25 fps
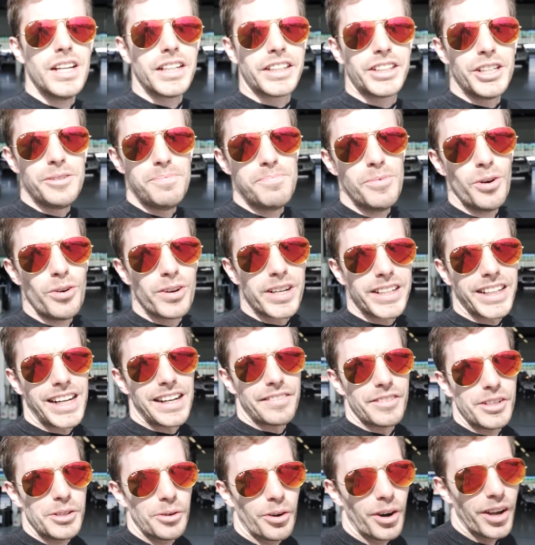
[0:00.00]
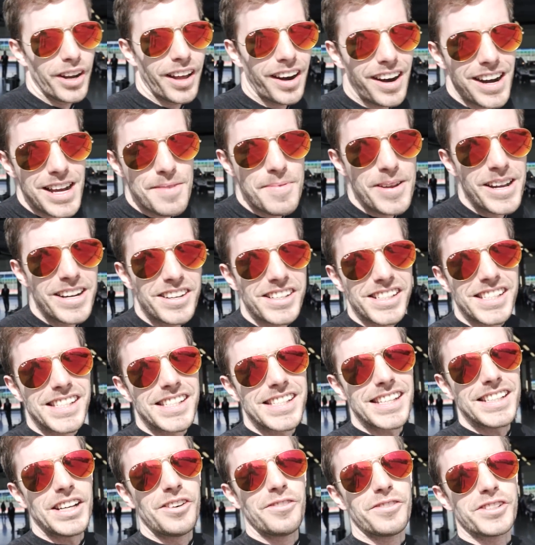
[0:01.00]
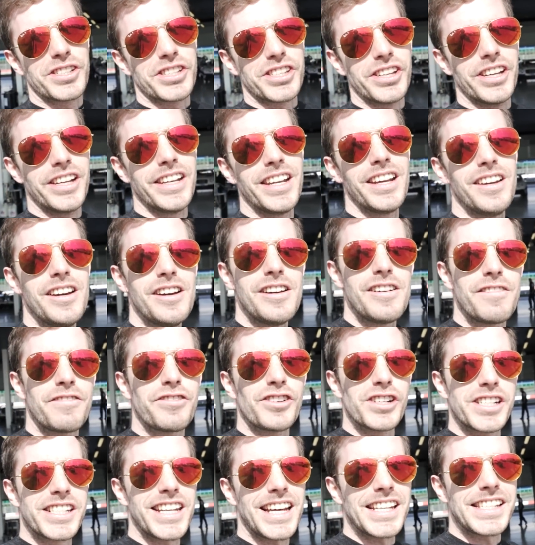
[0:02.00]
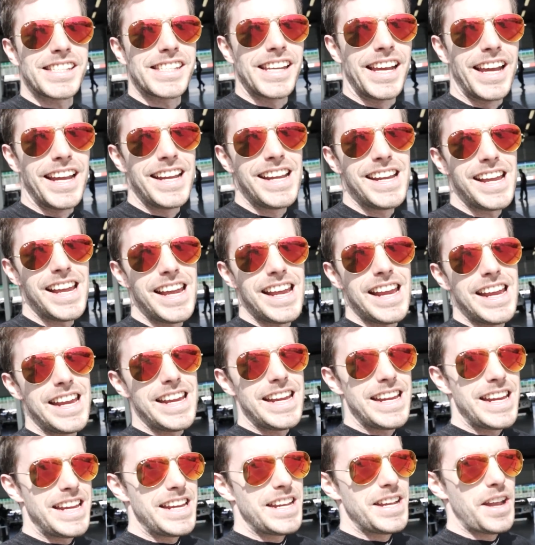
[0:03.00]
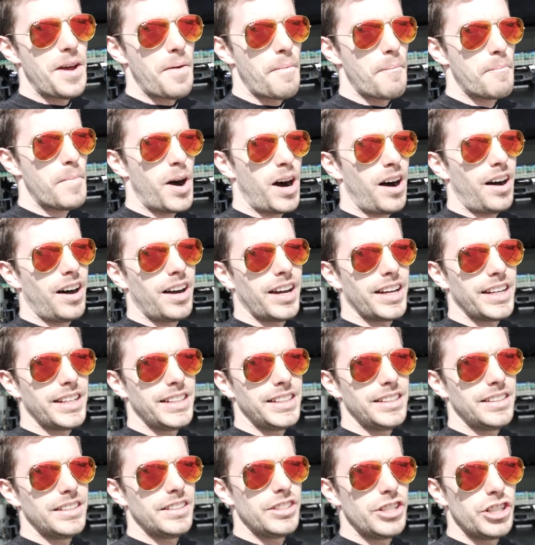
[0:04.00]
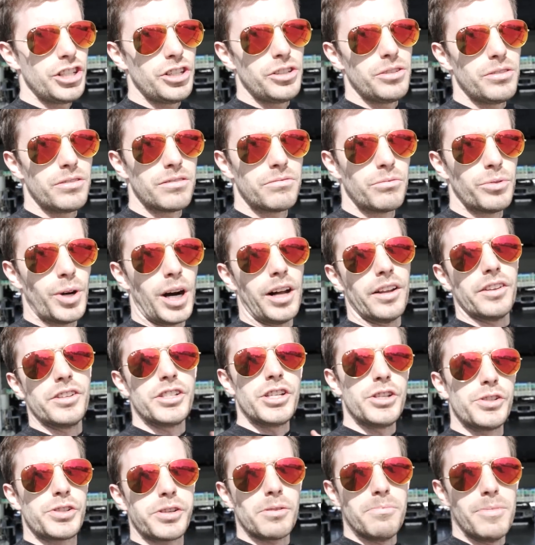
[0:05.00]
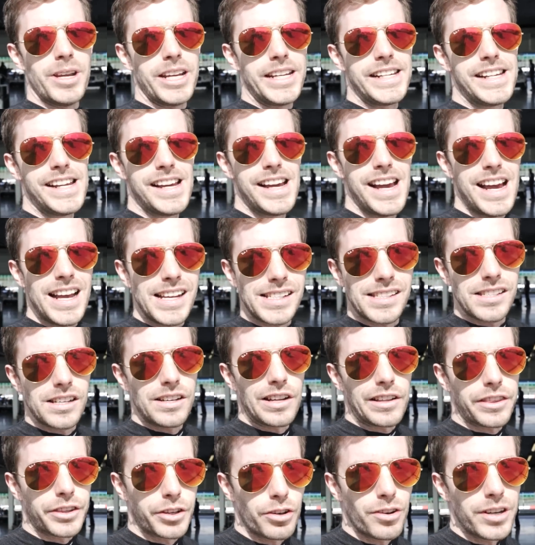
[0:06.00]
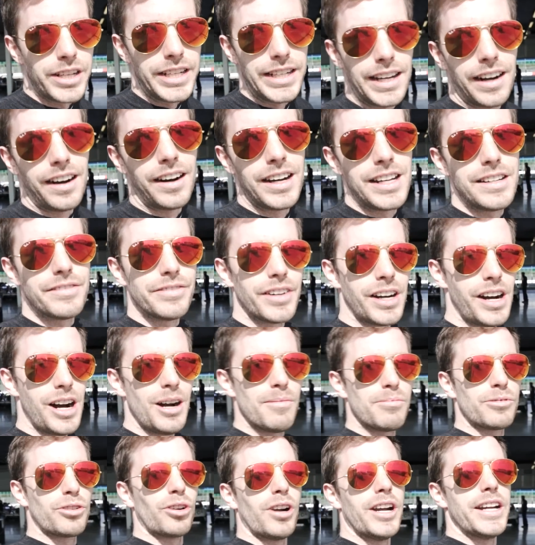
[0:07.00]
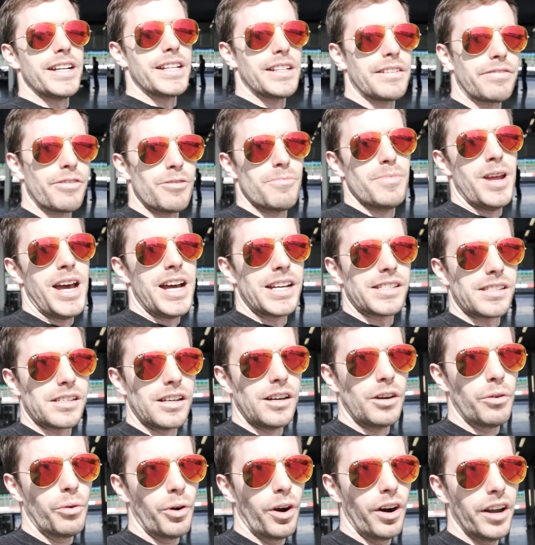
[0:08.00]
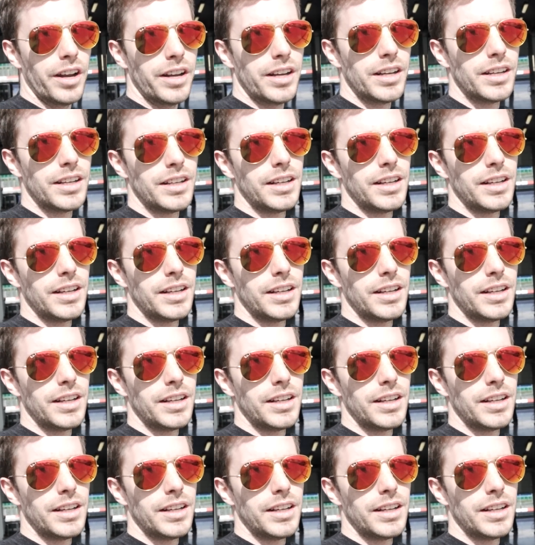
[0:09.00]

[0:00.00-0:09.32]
Good morning, everyone. I'm here at Silverstone for a test day in my new, well, new to me, SR3. I have upgraded from the SR1.